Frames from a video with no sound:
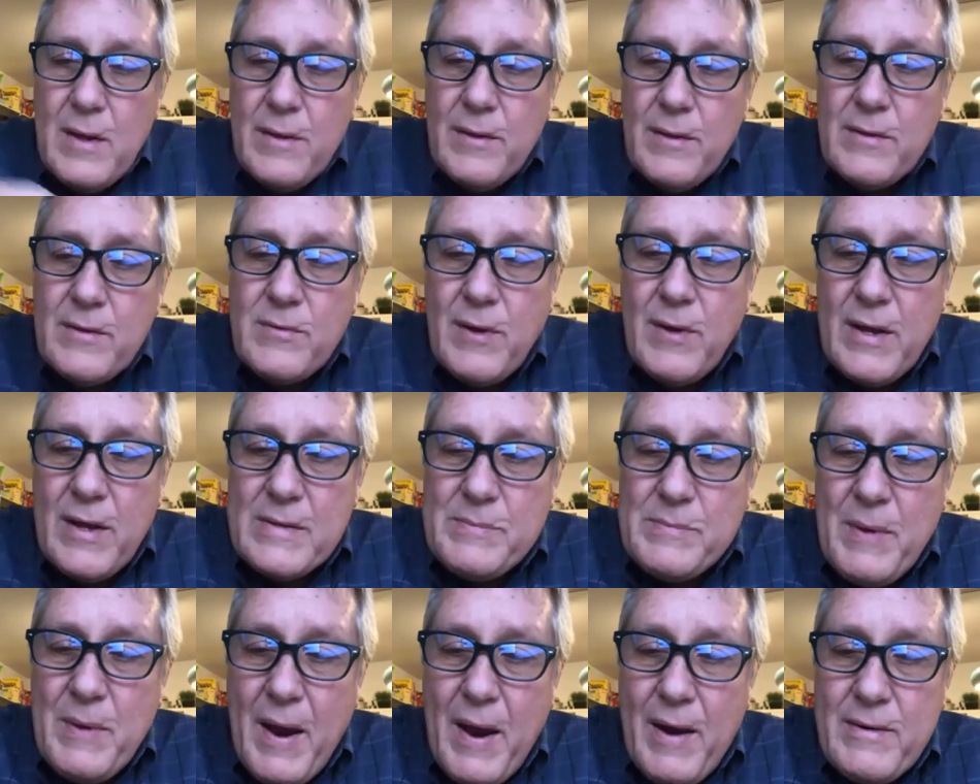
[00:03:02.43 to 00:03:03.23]
The
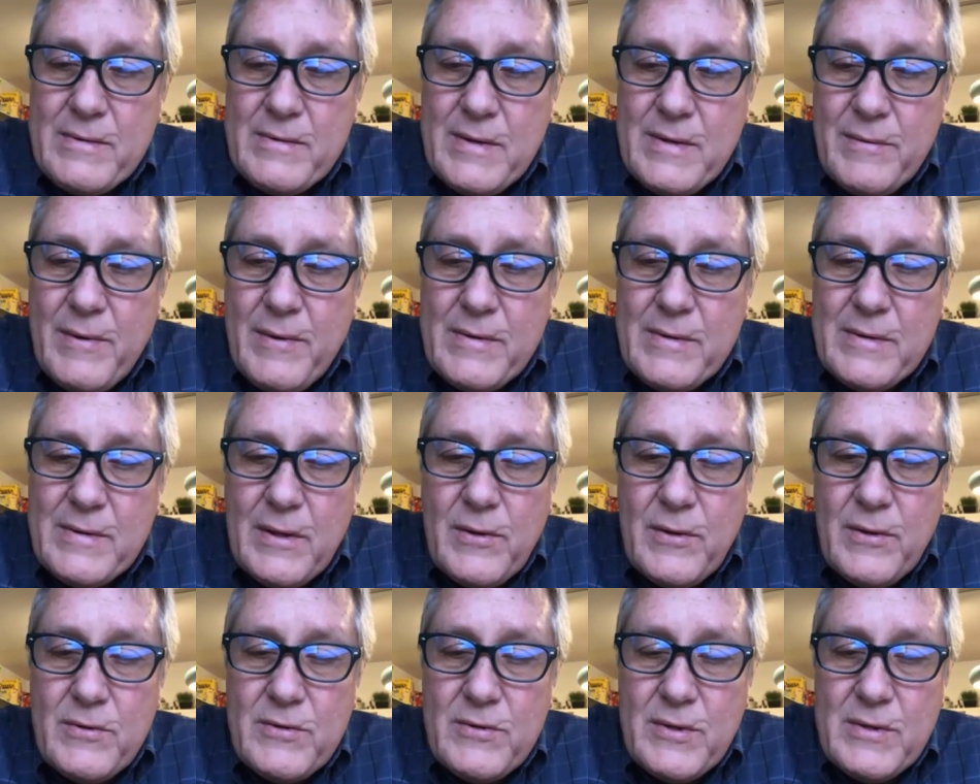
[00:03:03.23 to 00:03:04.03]
transparency
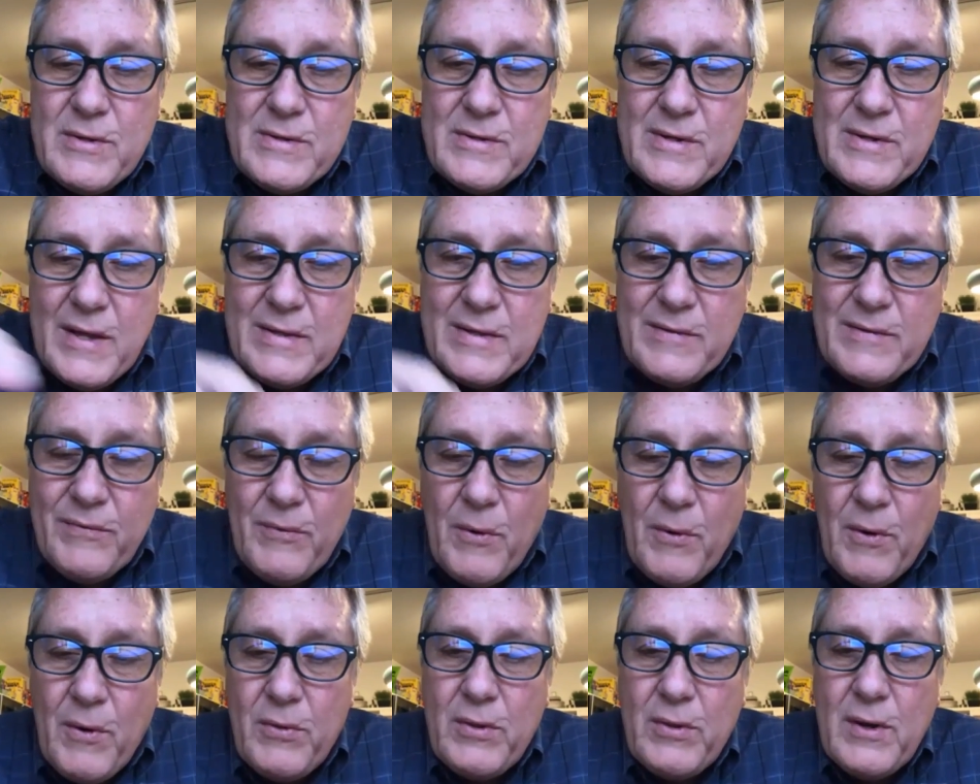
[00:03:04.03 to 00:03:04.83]
resolution sets
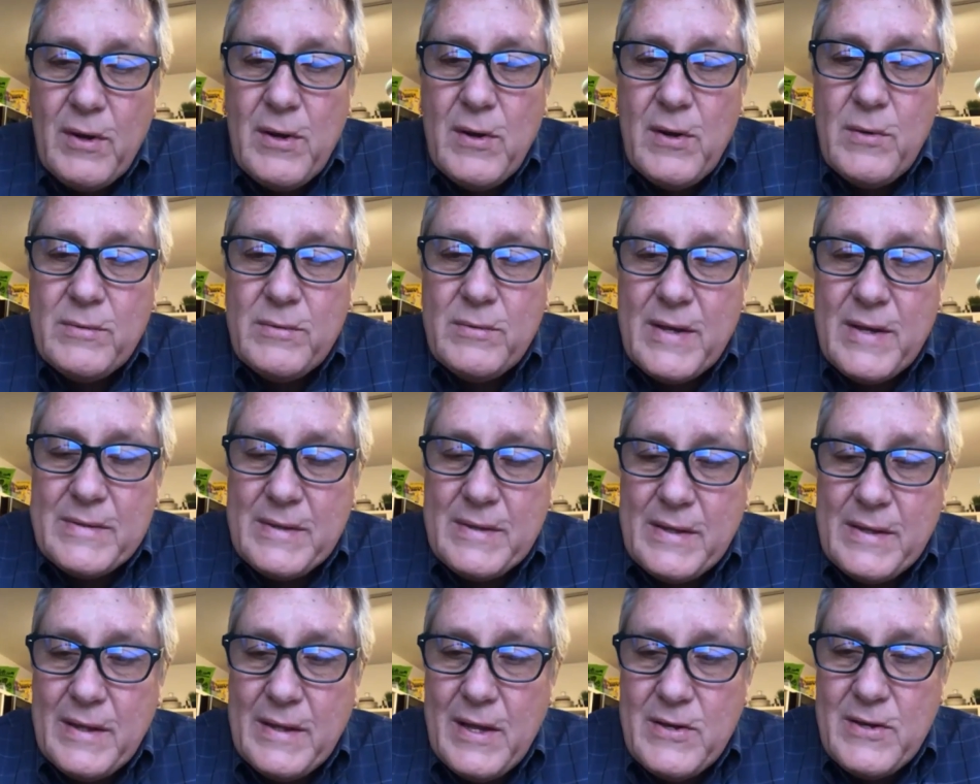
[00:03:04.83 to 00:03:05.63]
forth the new
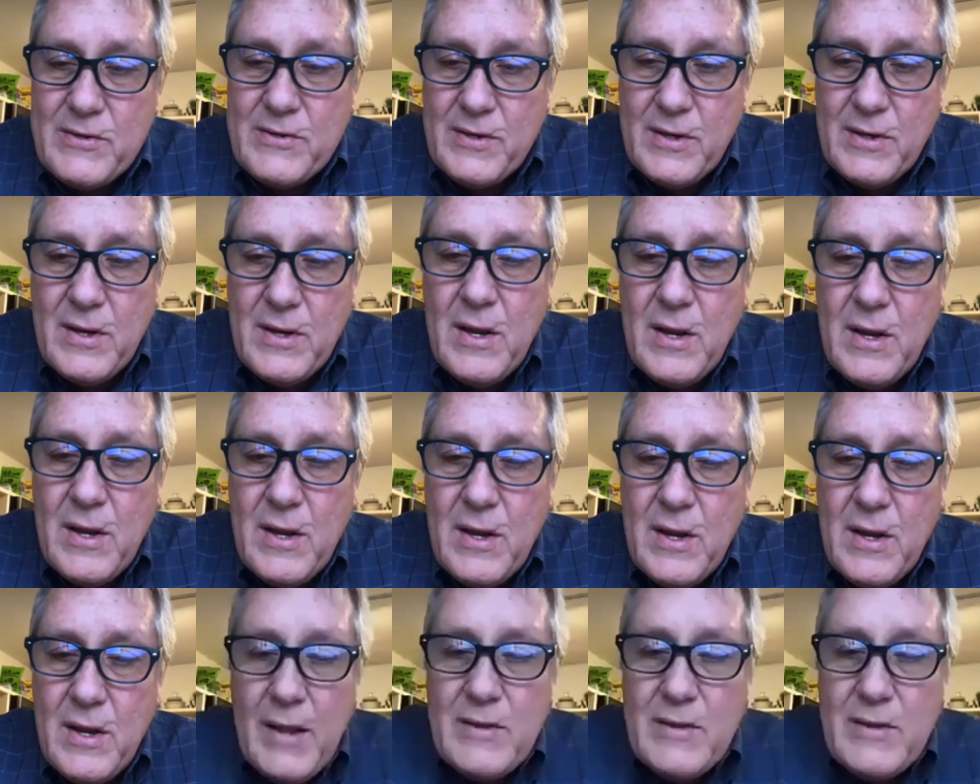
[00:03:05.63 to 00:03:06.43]
designation
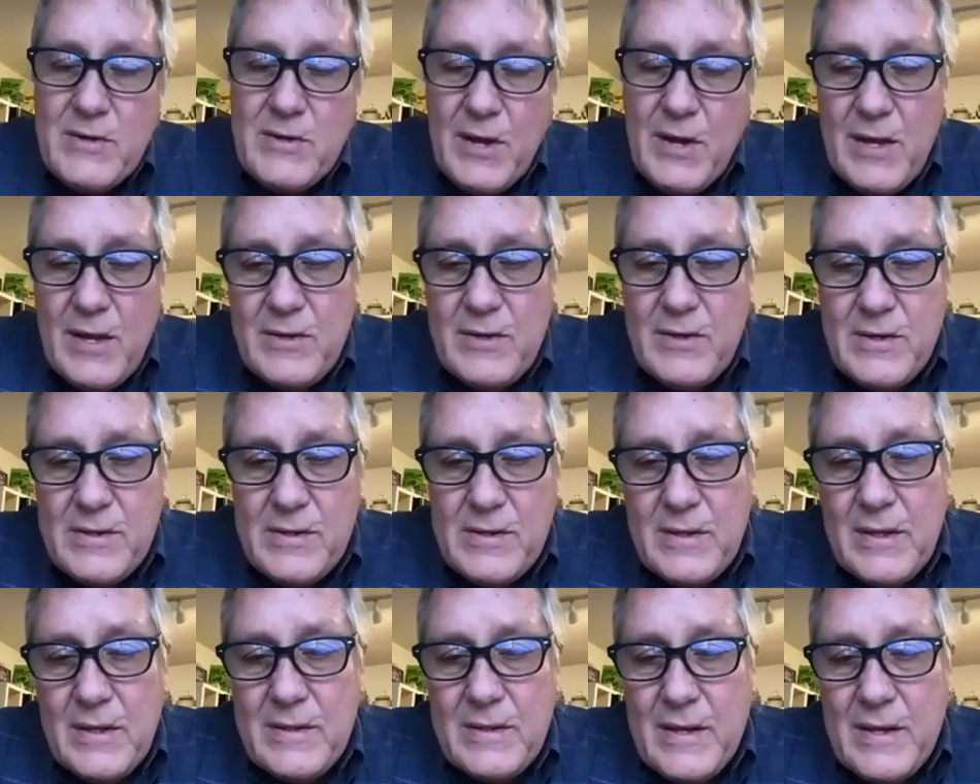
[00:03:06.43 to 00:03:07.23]
and changes
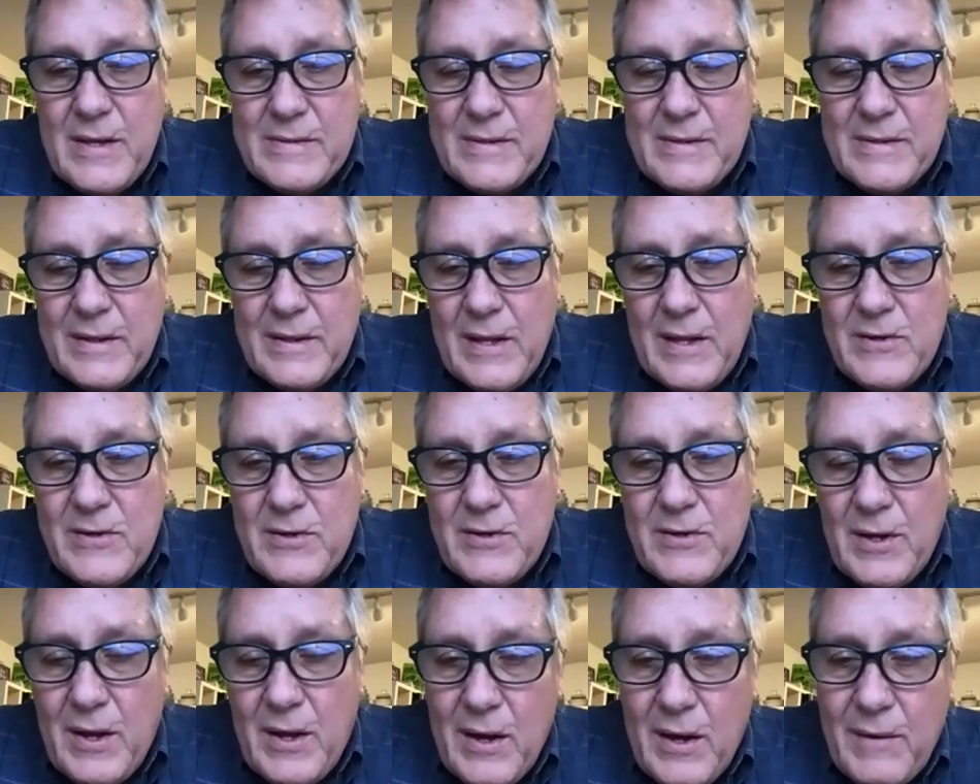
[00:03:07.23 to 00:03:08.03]
in the
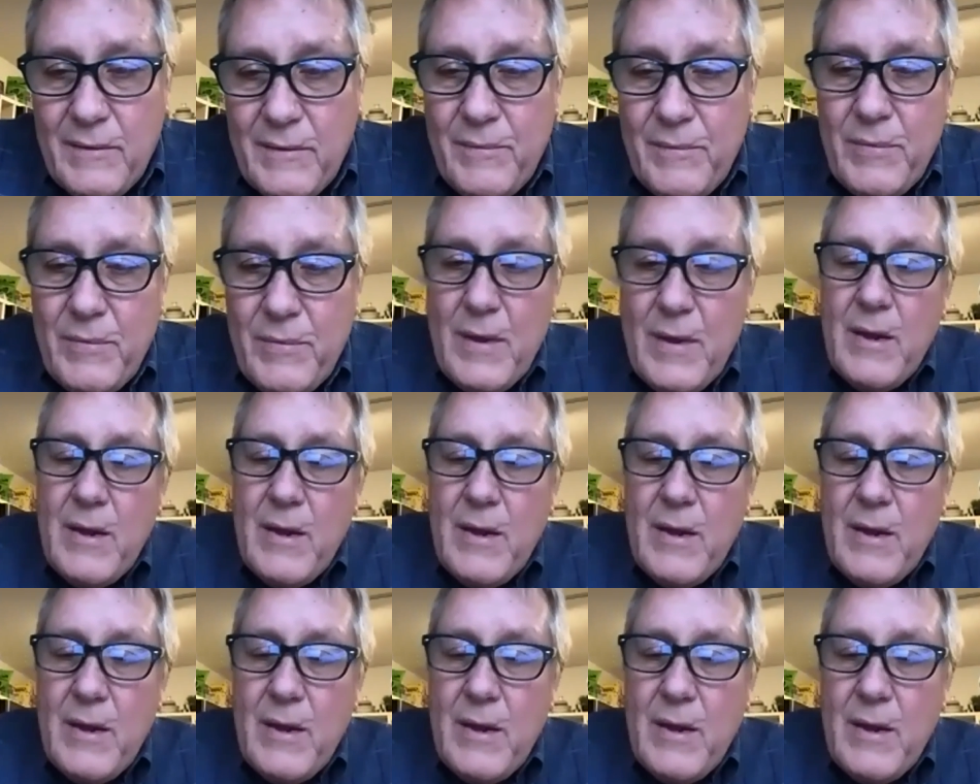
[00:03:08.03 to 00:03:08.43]
designation of